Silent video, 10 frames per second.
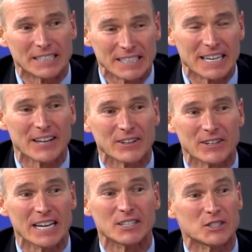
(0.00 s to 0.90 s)
together,
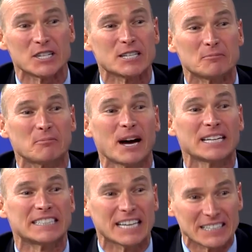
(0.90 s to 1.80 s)
and she's my
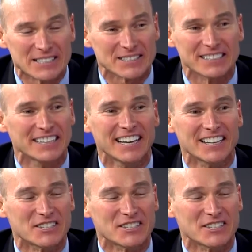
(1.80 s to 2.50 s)
dentist. And